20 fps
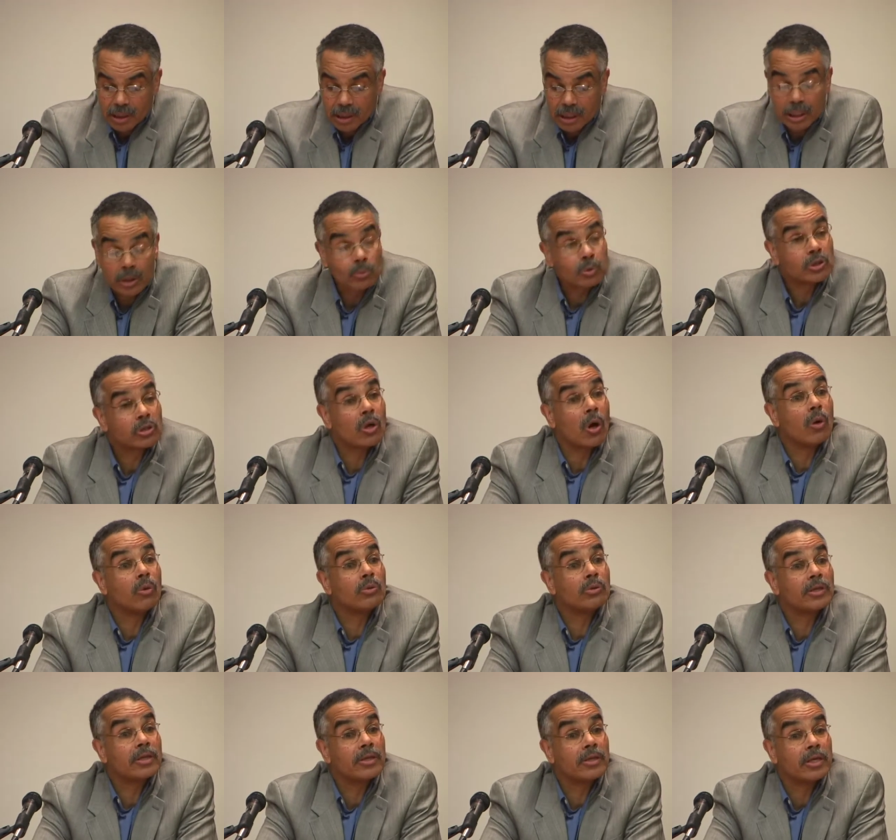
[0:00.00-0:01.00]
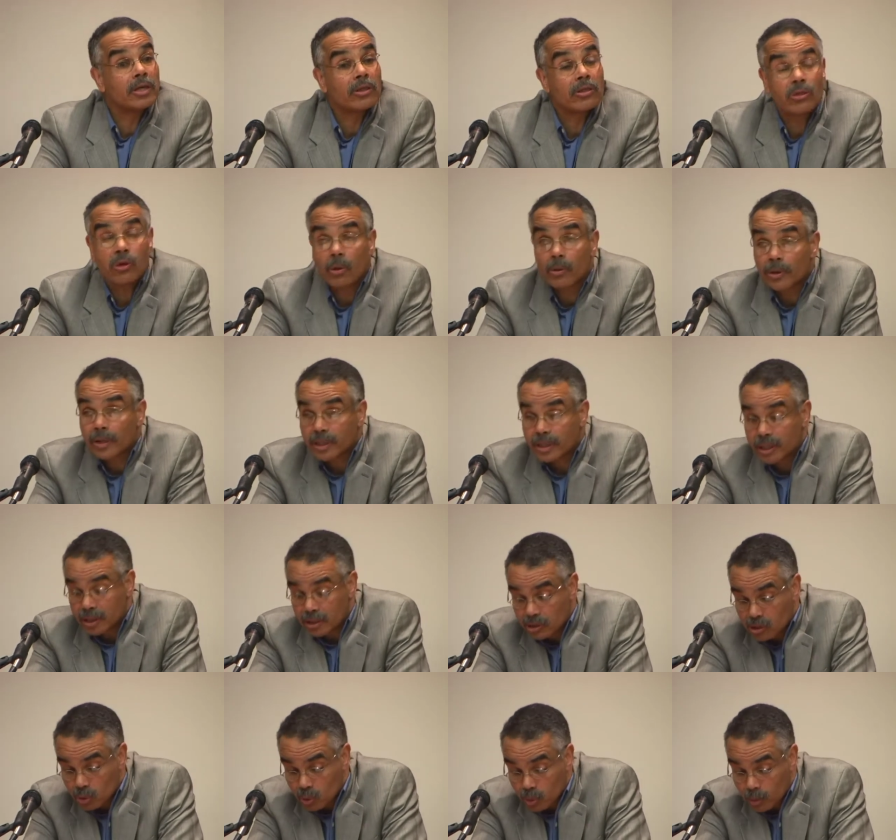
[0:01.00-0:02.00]
It was only the
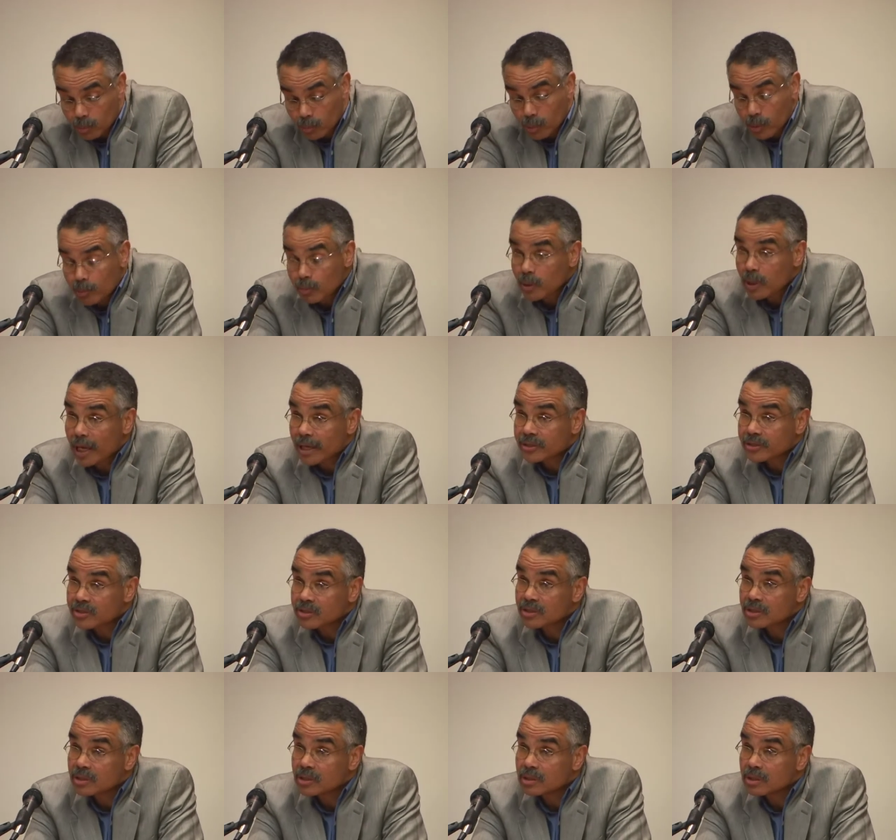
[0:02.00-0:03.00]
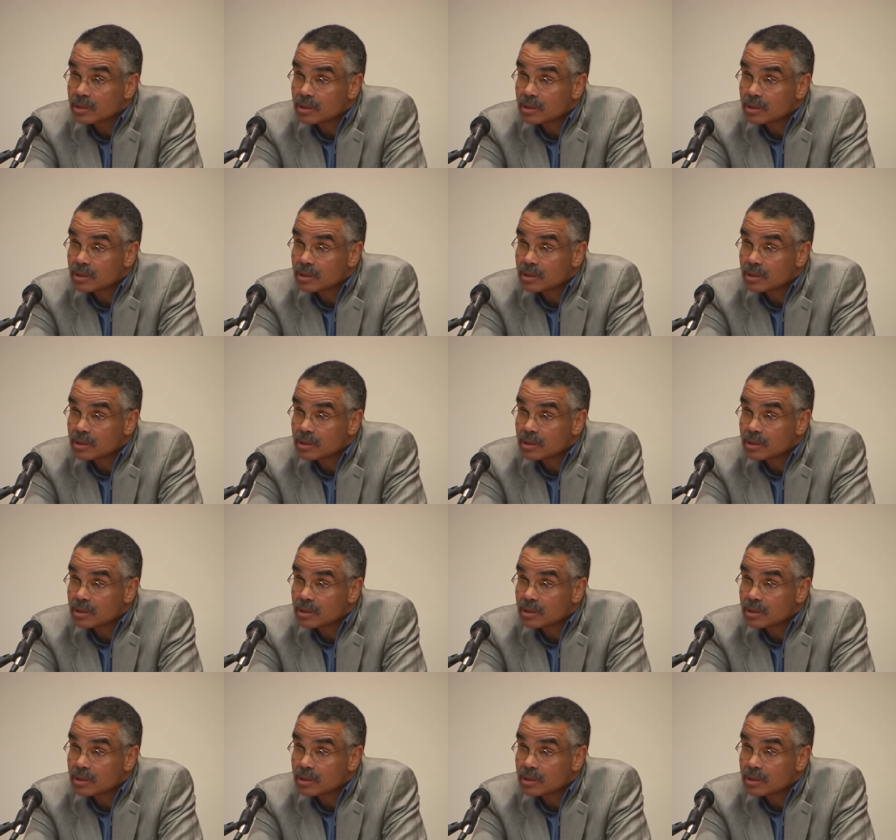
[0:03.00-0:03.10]
authorities who were perplexed.